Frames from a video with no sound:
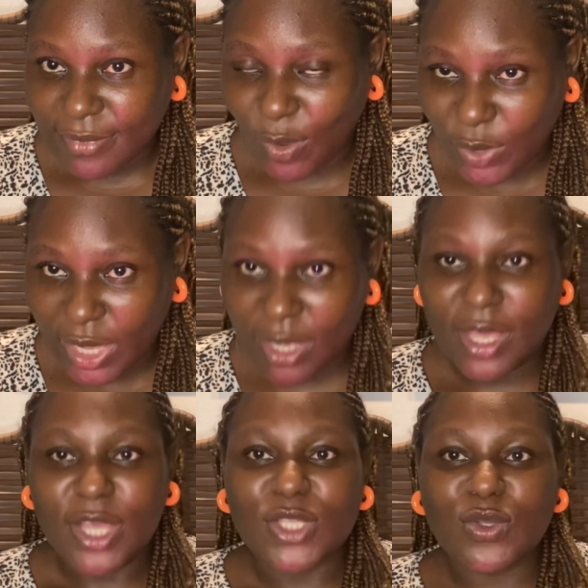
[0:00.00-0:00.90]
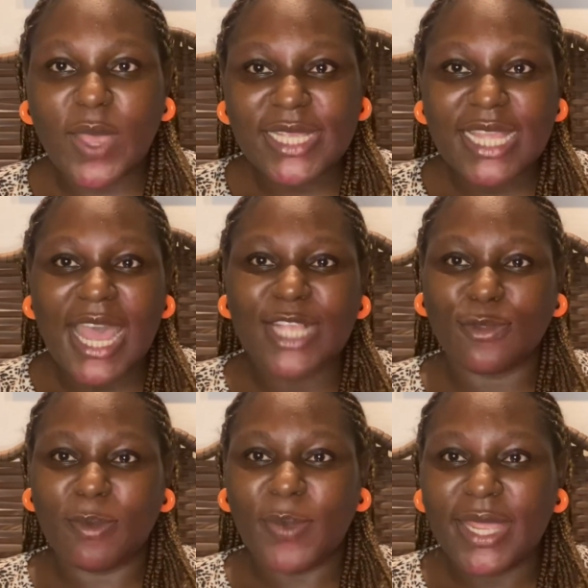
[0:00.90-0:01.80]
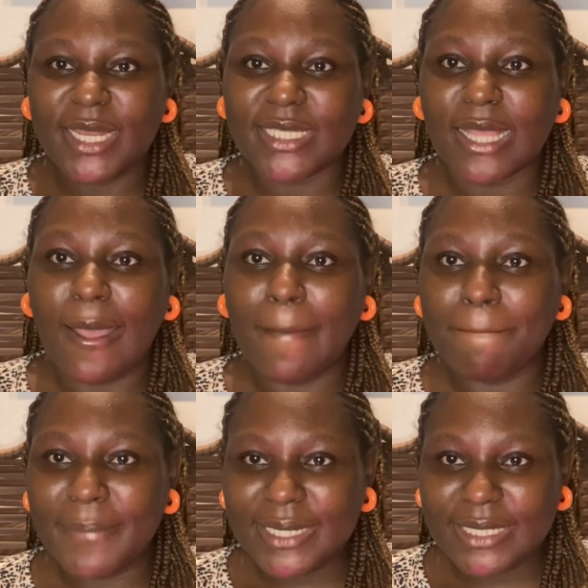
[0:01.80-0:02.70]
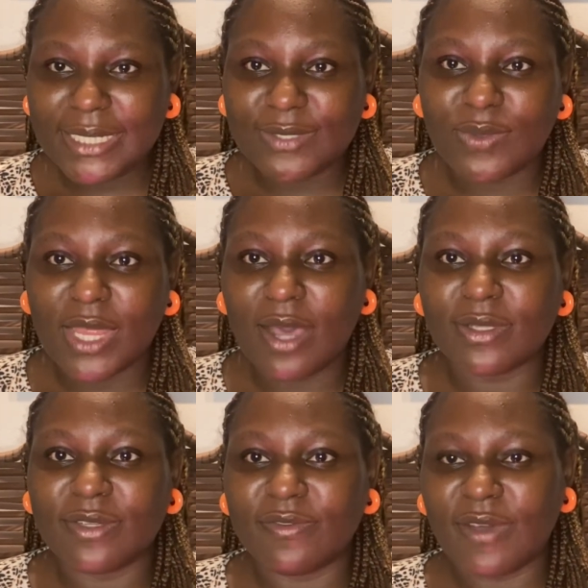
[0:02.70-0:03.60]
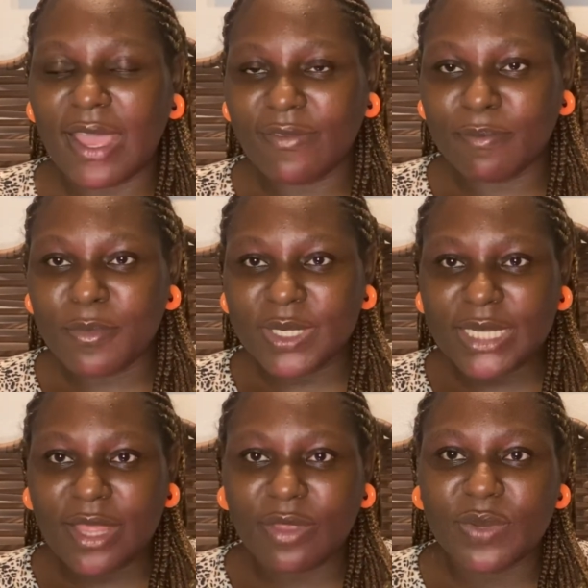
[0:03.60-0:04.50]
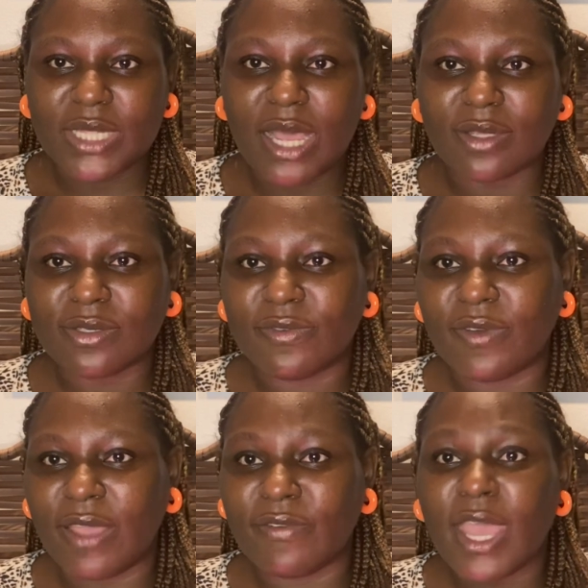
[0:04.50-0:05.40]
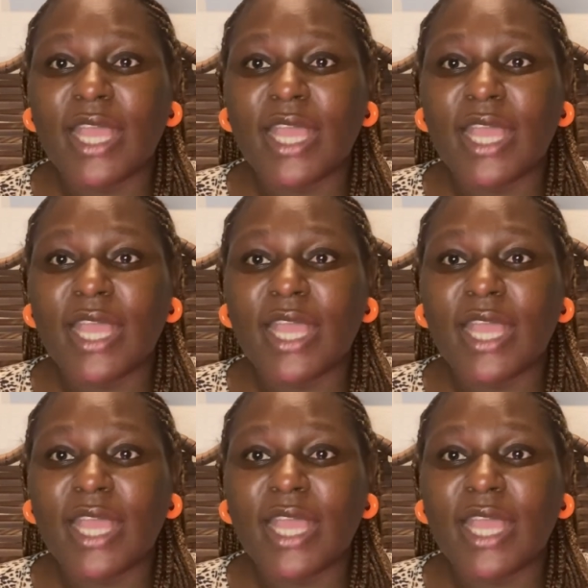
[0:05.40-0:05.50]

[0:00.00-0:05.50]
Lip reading: Okay, so Esther has to be paying it monthly 2005, monthly 3005,